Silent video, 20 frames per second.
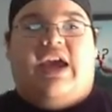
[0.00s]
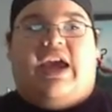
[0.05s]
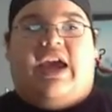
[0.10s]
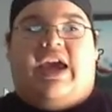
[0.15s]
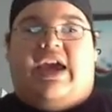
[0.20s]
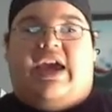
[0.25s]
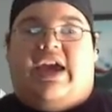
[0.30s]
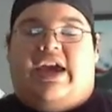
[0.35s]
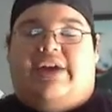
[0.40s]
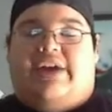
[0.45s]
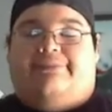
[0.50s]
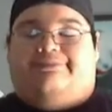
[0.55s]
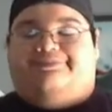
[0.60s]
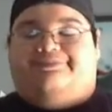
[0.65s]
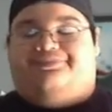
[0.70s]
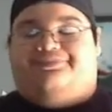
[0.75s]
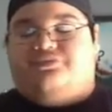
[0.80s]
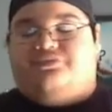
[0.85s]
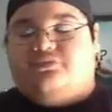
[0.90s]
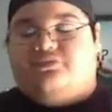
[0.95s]

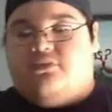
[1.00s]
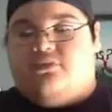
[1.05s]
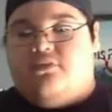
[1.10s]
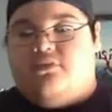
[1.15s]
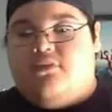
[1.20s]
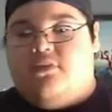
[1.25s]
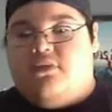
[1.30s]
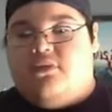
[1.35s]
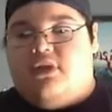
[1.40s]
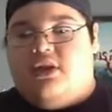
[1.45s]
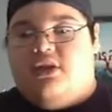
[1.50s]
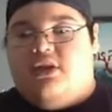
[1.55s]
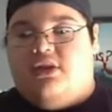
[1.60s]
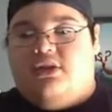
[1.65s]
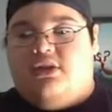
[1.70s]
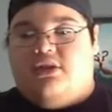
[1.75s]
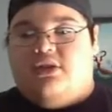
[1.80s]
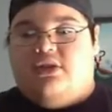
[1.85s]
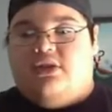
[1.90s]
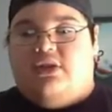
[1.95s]
And
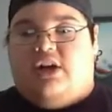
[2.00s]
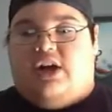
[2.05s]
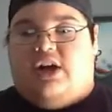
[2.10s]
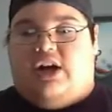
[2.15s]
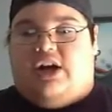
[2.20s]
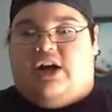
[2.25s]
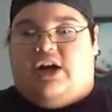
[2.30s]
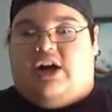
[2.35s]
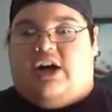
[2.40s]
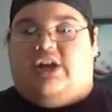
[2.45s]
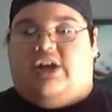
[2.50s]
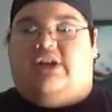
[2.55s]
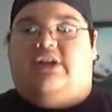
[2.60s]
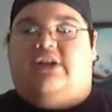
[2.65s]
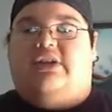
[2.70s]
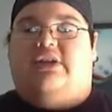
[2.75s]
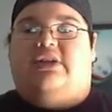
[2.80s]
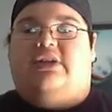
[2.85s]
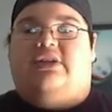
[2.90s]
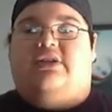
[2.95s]

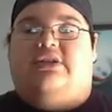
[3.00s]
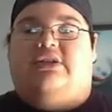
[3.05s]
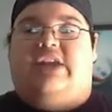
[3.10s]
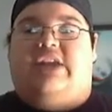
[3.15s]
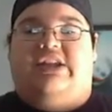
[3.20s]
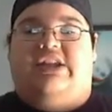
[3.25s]
they